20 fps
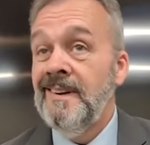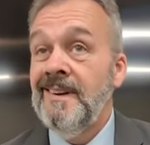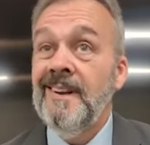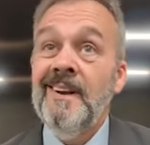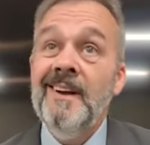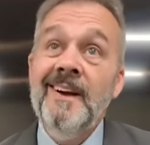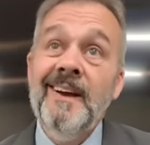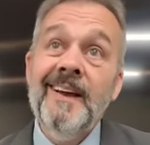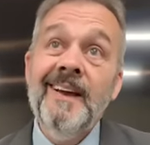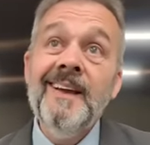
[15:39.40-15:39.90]
you
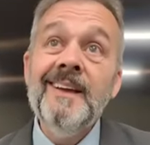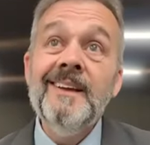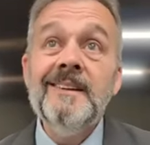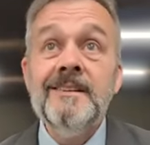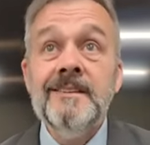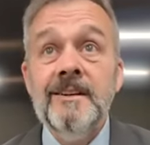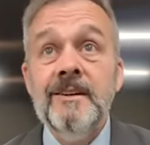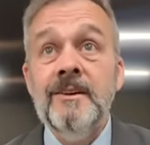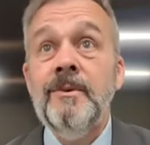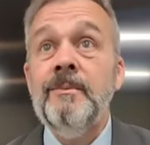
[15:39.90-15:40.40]
know, I,
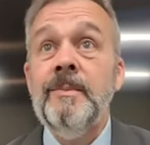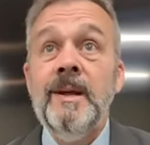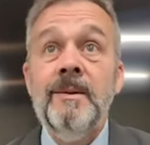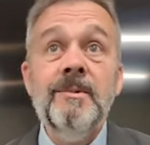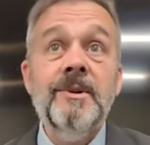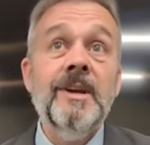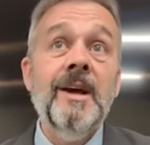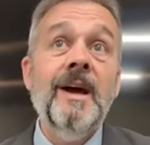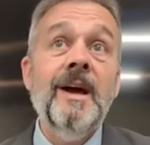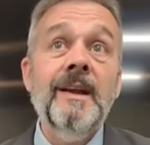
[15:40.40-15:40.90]
you know,
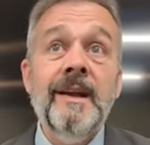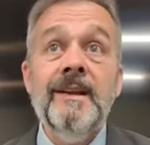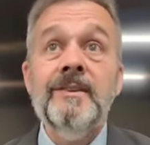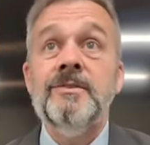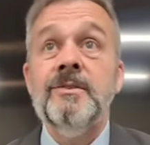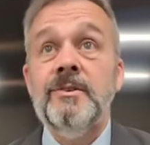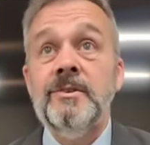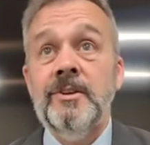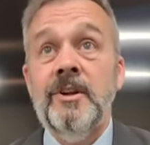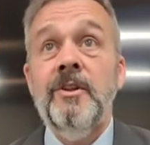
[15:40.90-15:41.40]
maybe God
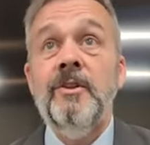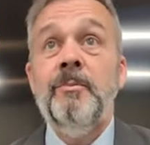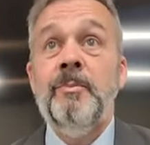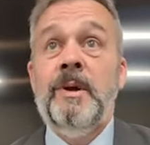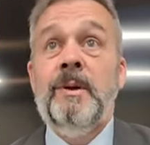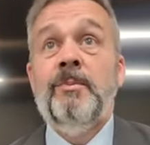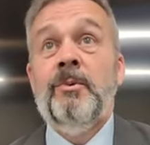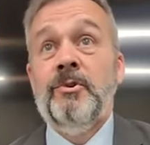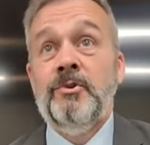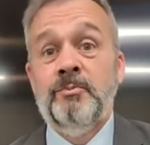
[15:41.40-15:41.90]
answers other
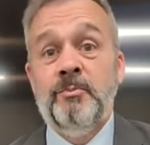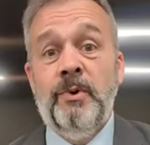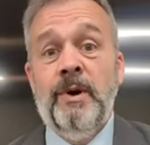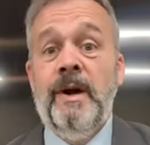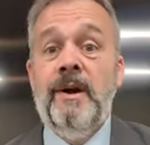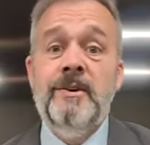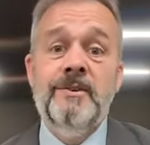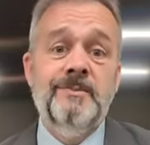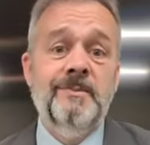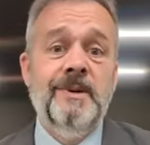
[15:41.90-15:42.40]
people's
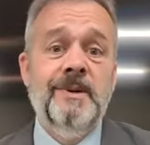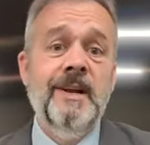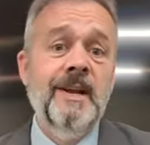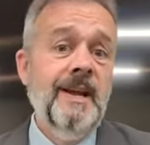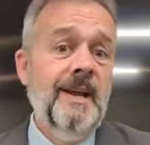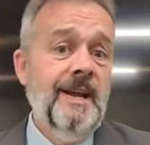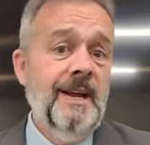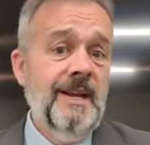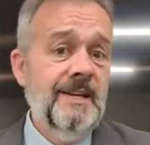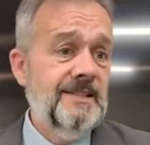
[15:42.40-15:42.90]
prayers, but
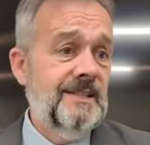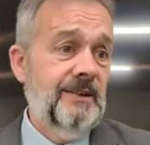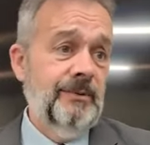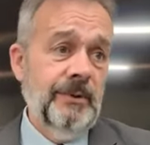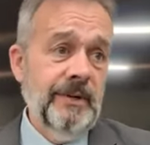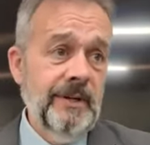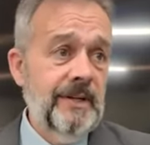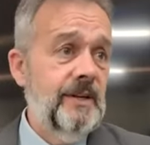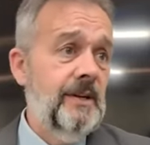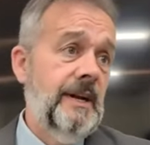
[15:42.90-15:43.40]
is He
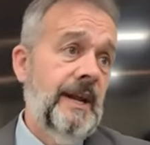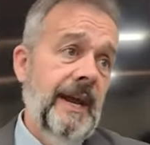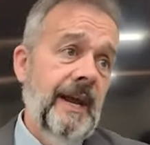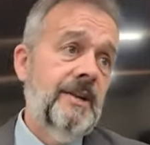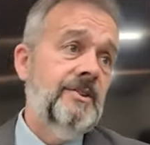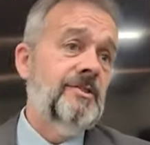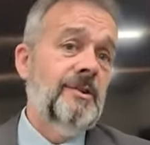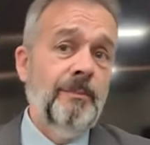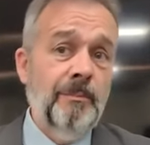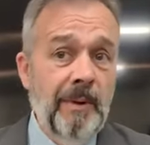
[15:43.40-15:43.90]
really going to
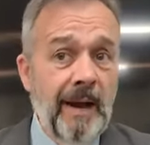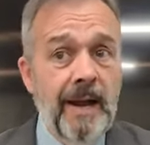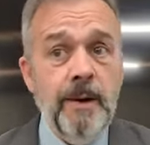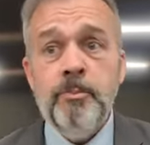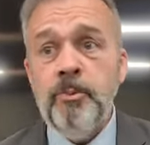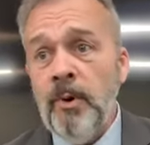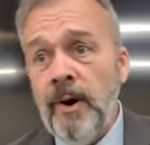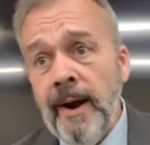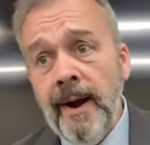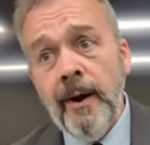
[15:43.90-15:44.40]
answer my
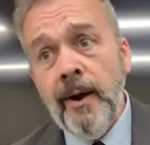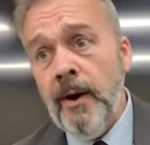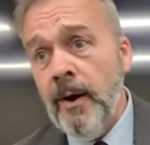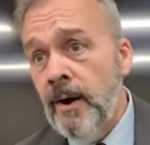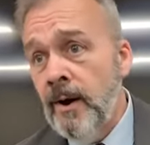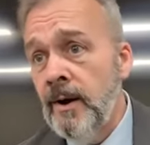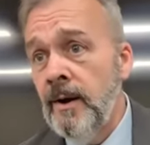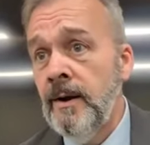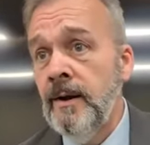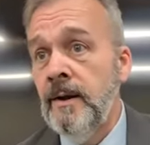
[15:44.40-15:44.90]

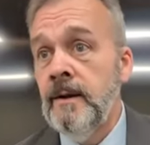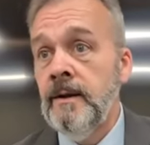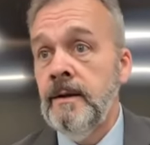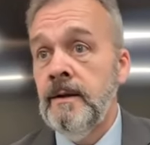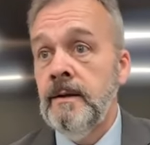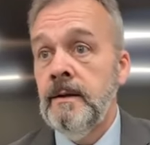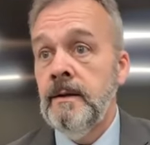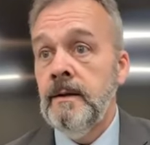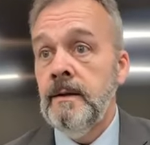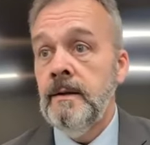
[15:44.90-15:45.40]
prayer?
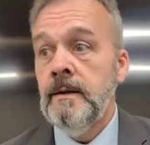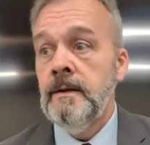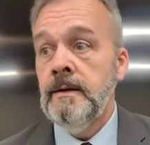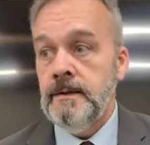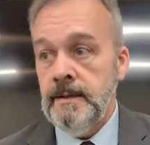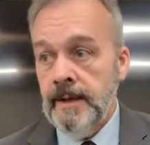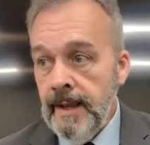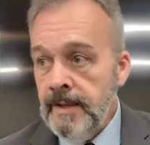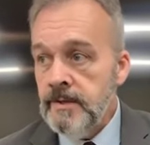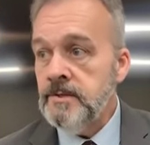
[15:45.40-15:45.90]

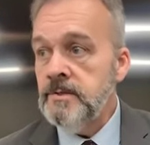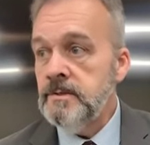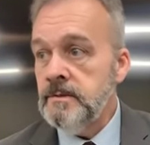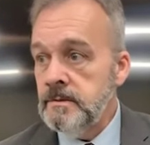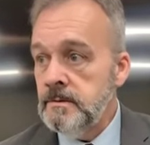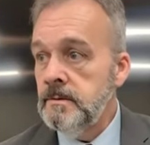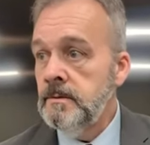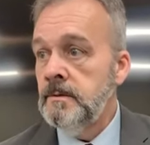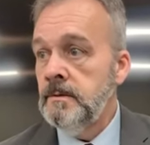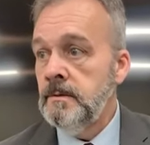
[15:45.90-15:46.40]

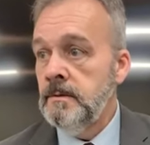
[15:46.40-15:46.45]
Yes.